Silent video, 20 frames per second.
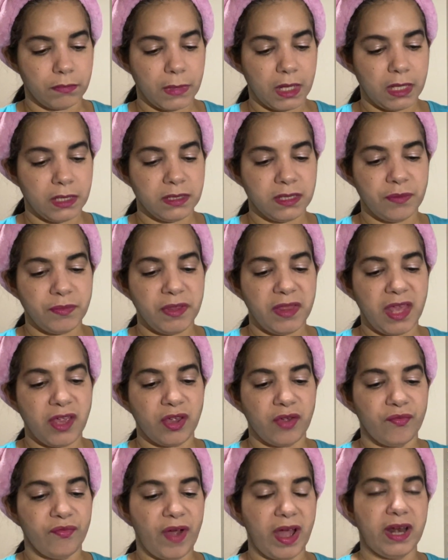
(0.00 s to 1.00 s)
it's something that you
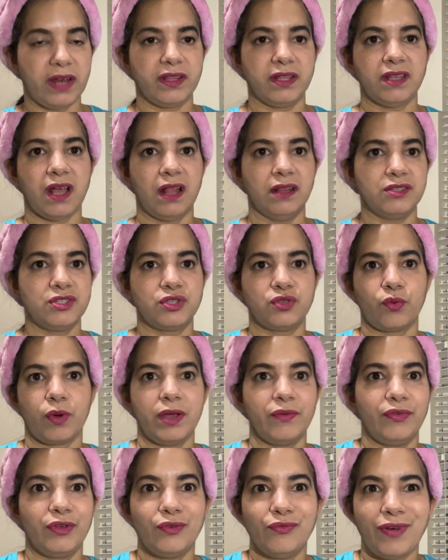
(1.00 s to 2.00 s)
can find at the dollar store.
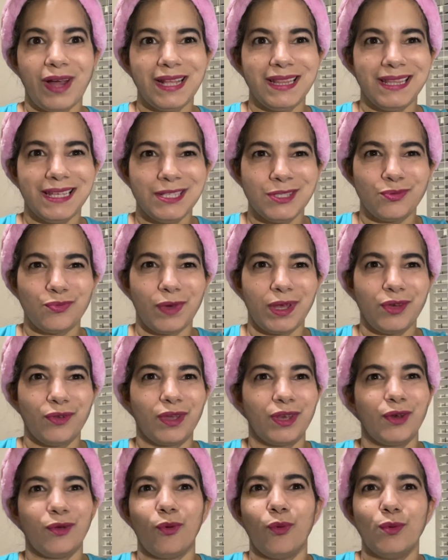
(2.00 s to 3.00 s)
If you don't find this one, you
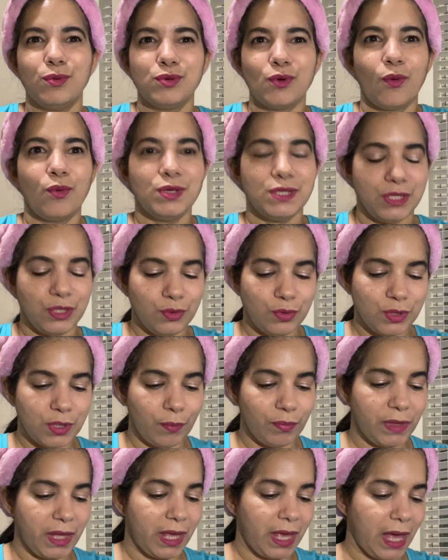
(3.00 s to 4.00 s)
can always use
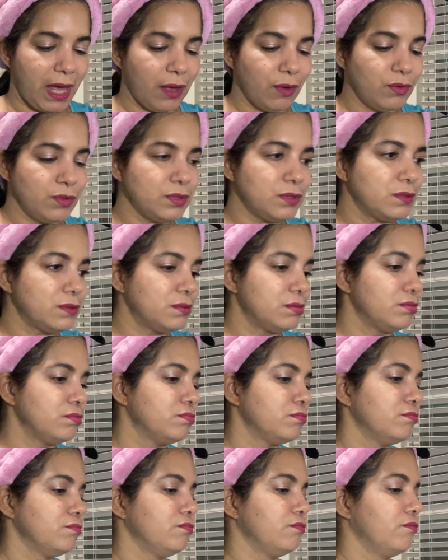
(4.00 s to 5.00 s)
something else.
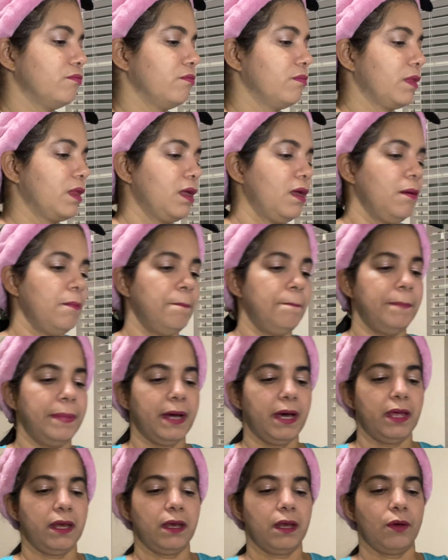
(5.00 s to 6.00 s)

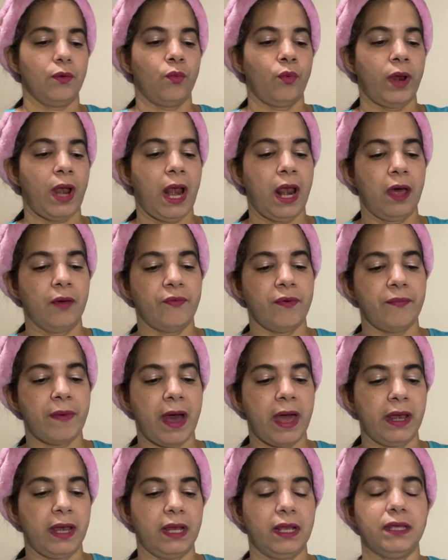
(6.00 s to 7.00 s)
But what I love
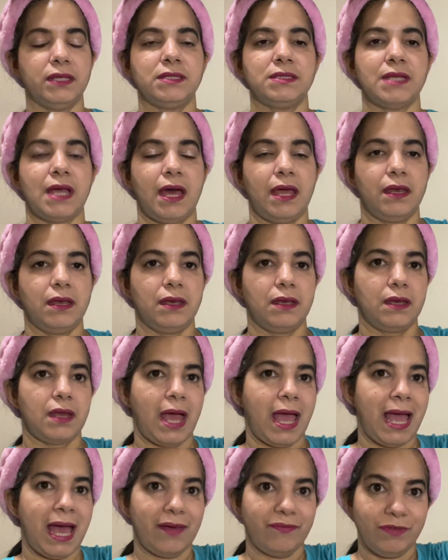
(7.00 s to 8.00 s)
about it is that
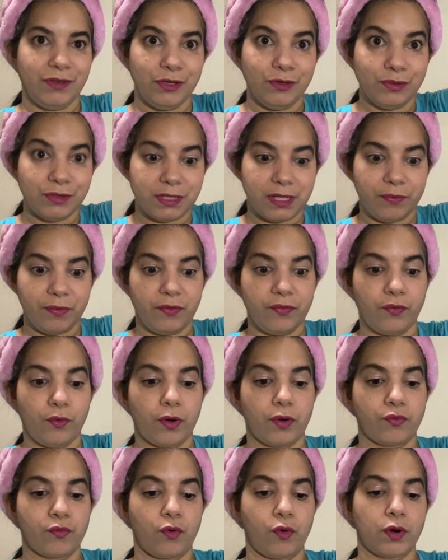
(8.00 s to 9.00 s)
I have used it before,
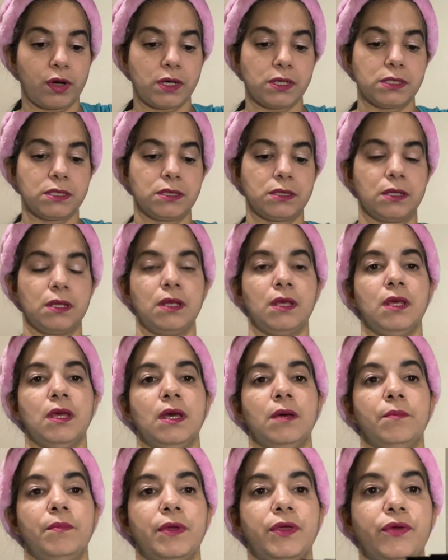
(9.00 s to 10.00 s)
of course,
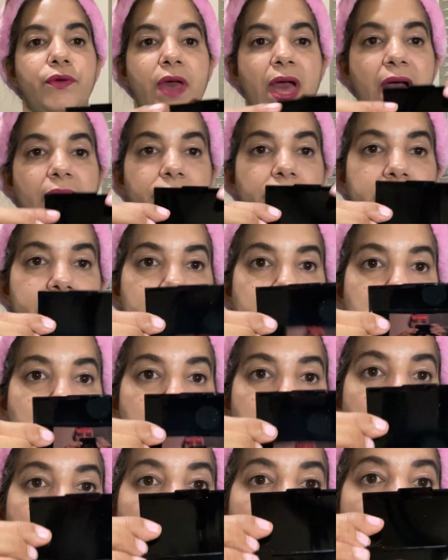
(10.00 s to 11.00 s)
but you have
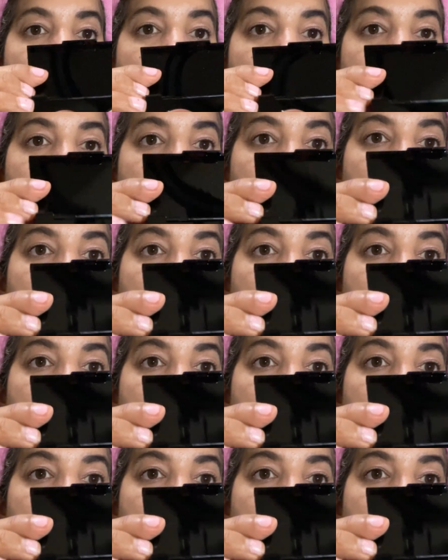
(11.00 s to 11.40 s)
this kind of